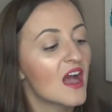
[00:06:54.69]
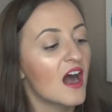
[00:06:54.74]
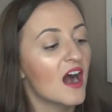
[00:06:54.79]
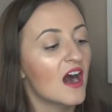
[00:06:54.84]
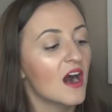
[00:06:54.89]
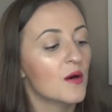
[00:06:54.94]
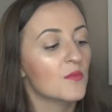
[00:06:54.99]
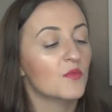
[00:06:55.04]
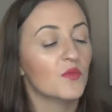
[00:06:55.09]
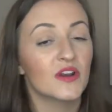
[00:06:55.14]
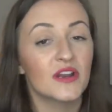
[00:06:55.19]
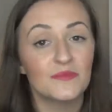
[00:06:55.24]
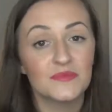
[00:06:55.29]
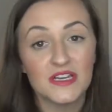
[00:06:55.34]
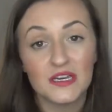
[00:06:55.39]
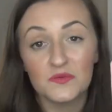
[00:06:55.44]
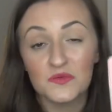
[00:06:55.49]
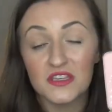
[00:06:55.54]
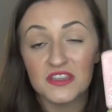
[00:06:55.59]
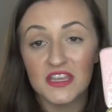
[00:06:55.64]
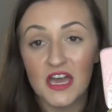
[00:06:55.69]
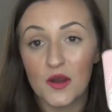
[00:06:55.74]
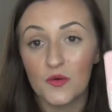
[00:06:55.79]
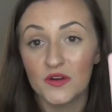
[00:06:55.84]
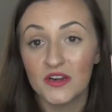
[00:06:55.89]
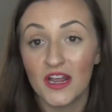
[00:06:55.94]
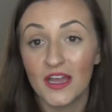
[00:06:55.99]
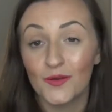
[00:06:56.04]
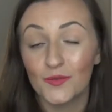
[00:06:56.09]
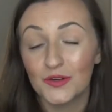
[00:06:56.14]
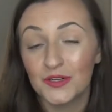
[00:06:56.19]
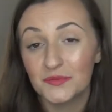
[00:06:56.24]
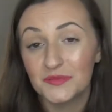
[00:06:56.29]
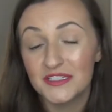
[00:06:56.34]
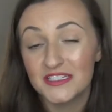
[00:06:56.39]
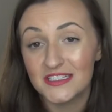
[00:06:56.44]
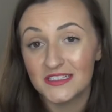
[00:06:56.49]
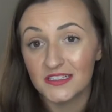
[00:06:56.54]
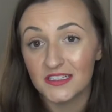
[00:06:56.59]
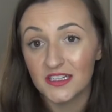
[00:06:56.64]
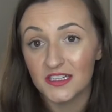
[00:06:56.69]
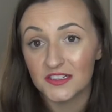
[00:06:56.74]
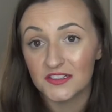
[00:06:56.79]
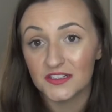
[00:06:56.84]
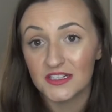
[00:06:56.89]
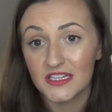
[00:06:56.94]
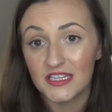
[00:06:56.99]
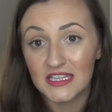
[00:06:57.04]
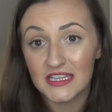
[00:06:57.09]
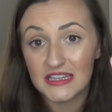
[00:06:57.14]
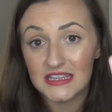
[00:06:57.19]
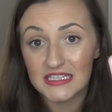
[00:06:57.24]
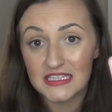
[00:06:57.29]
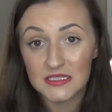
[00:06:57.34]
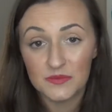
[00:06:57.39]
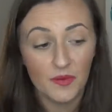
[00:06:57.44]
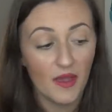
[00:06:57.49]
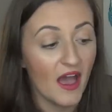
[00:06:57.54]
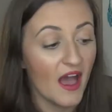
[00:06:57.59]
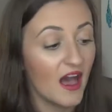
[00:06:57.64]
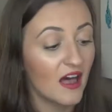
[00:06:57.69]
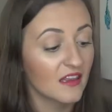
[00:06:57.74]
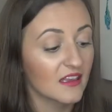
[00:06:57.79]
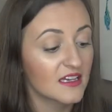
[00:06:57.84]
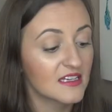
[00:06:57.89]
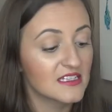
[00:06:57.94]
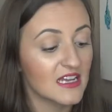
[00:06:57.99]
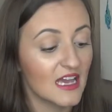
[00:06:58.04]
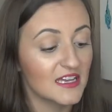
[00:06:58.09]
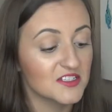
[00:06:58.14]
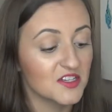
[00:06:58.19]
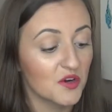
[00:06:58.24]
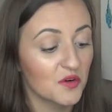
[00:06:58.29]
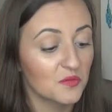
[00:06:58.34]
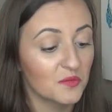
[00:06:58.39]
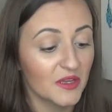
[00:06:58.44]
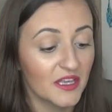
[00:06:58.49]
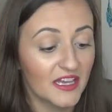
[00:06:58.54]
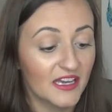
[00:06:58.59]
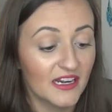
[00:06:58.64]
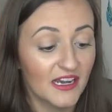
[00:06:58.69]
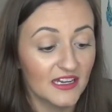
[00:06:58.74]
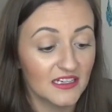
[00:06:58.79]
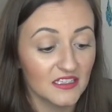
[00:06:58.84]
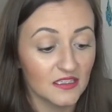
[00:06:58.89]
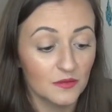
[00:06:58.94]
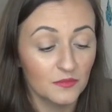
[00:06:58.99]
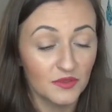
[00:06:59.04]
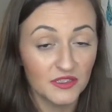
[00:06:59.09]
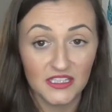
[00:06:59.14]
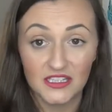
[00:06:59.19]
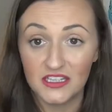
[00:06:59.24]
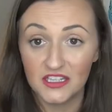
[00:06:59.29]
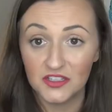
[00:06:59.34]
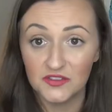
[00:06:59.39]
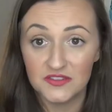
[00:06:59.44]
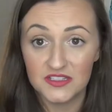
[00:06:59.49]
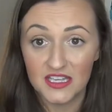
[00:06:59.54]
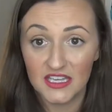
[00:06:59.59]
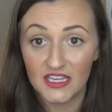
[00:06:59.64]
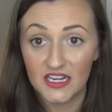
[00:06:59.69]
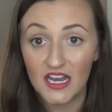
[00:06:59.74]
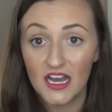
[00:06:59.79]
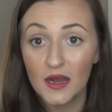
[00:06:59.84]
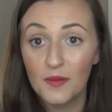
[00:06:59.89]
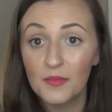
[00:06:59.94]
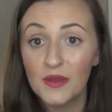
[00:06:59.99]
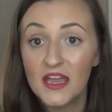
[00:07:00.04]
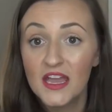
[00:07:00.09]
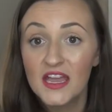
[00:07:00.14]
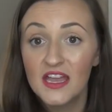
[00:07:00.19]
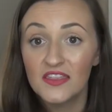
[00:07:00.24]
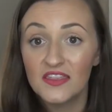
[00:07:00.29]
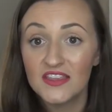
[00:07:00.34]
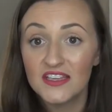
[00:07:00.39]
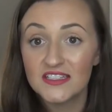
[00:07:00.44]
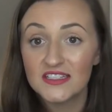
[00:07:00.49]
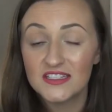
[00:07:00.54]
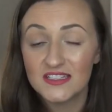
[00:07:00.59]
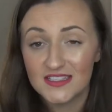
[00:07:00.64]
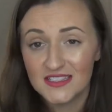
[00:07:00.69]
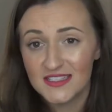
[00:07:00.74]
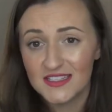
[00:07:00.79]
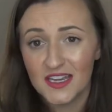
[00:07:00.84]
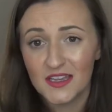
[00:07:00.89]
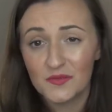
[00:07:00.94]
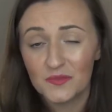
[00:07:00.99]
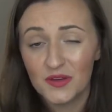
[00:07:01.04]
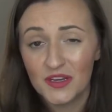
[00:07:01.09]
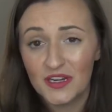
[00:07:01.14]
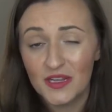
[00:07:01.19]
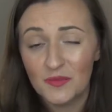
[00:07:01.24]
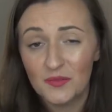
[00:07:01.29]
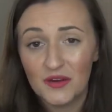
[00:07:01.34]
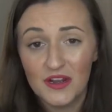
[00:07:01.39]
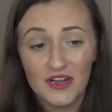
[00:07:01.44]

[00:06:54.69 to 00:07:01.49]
Um, when I'm done with that one, I will be decluttering this palette. I don't plan on completely using it up. This Sun Bunny